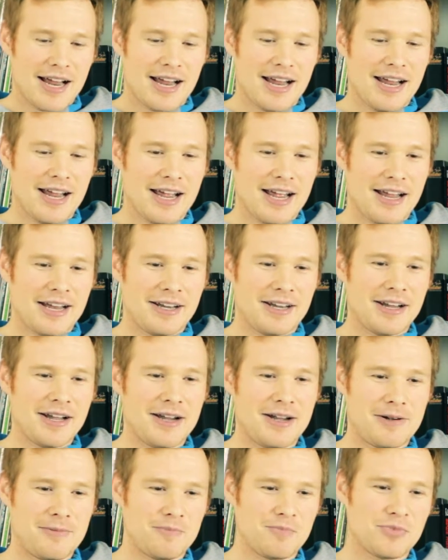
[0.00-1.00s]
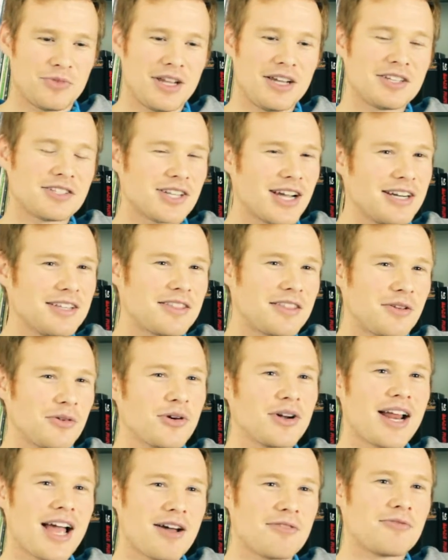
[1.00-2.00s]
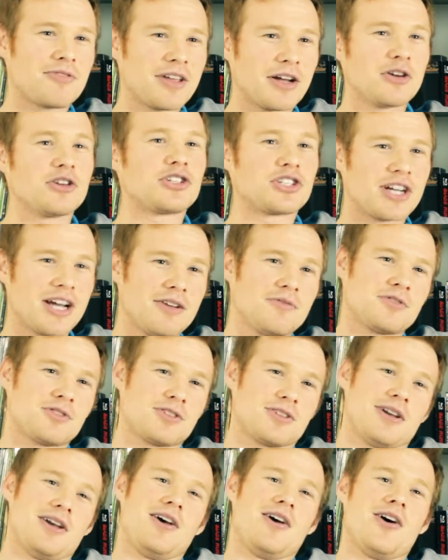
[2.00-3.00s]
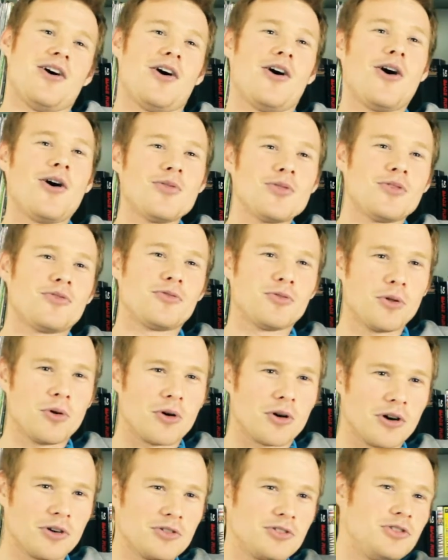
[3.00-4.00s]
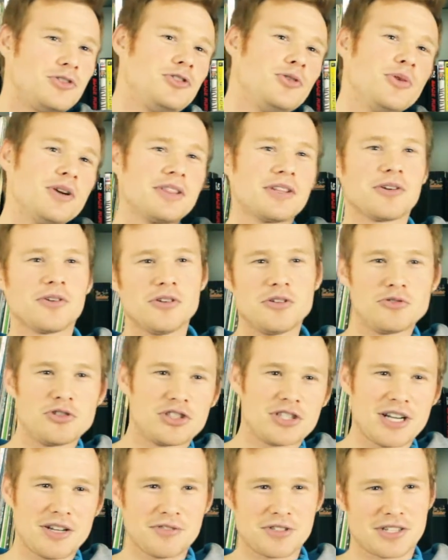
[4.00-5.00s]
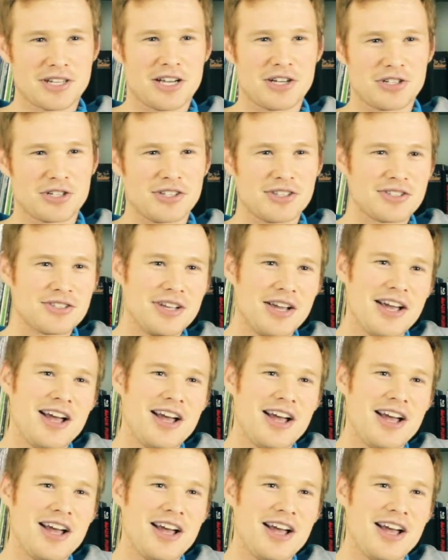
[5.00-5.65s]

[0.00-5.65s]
and they decided that they were going to have their chefs on the floor doing their own chef stations.